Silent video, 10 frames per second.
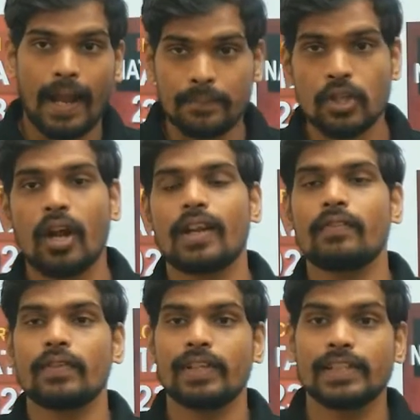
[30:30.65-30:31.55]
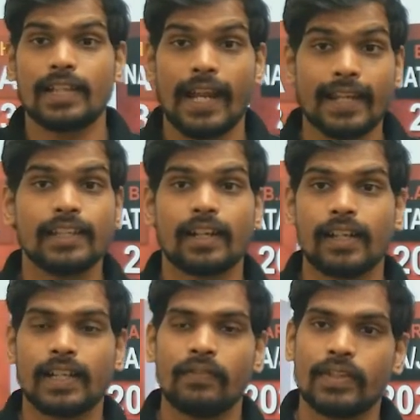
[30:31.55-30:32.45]
I'm sure everyone is liking the
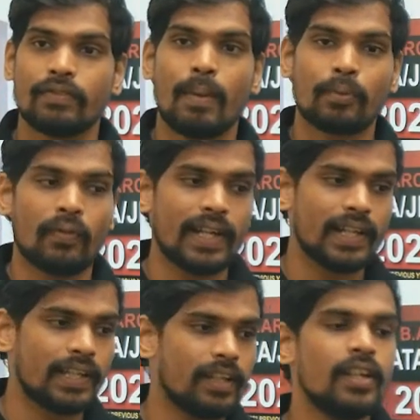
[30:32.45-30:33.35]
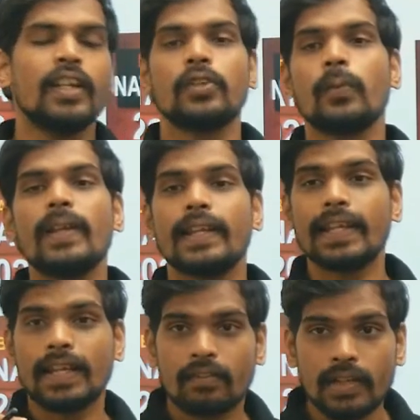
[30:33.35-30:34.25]
content which we are providing here. You will
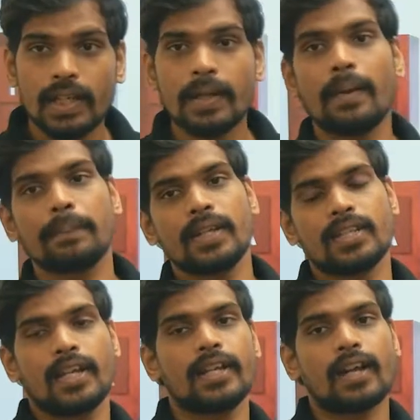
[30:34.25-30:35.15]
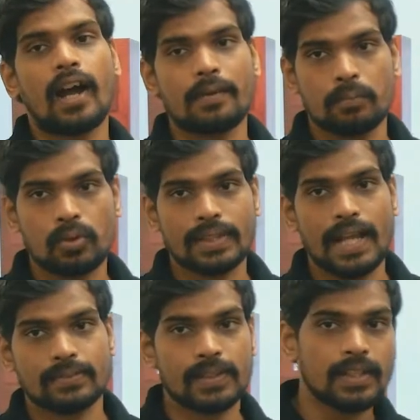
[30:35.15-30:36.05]
equally appreciate our books
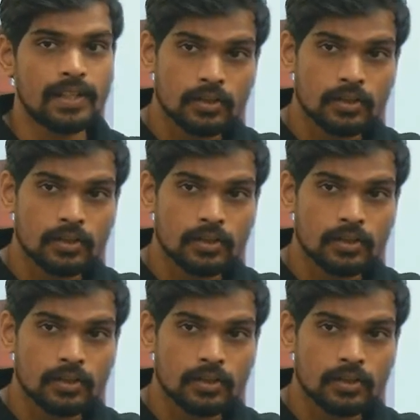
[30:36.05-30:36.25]
as well.